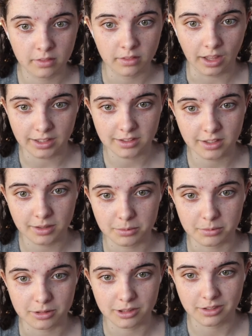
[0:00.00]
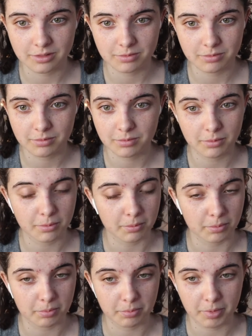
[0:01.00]
That seems
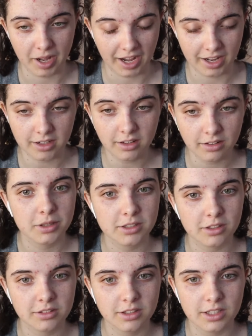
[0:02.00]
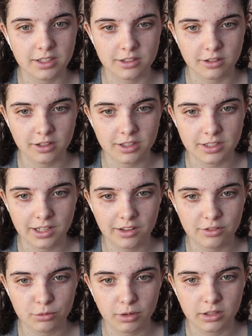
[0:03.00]
bad. Plus, aren't these circus
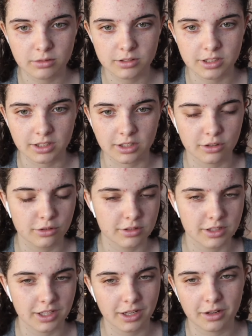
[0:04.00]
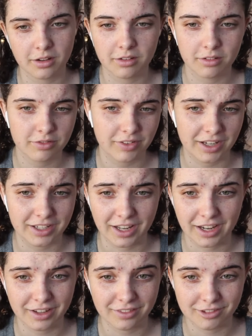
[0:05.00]
knife swallowers like they're using like fake
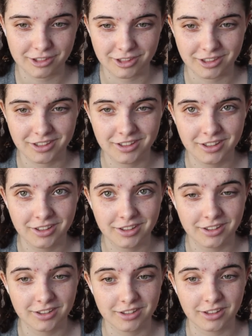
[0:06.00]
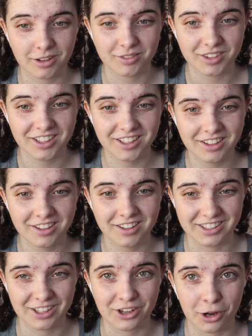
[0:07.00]
knives or something?
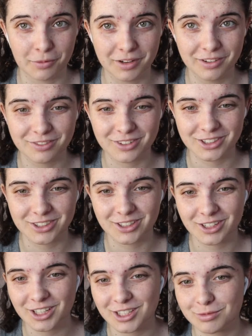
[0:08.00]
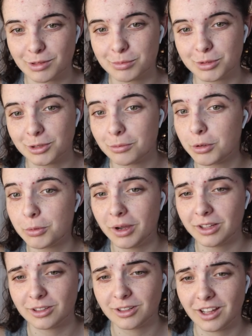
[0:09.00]
Is it common for circus people to poop
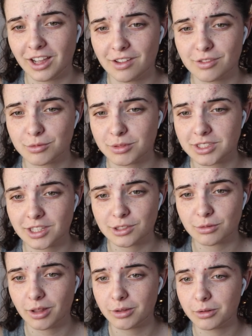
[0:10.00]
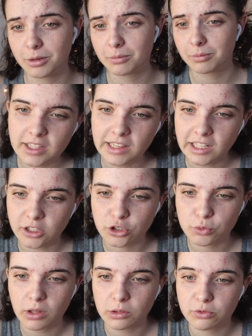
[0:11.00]
out their knives once they swallow them? He later
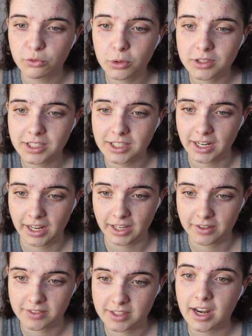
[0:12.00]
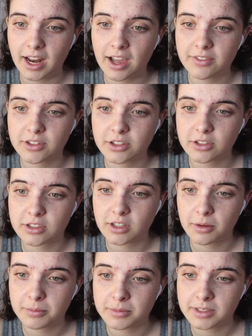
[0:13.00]
swallowed 14 knives, and after
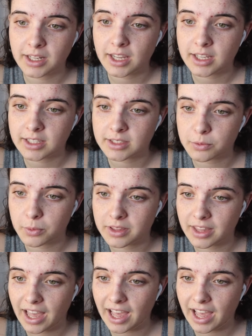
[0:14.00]
some days with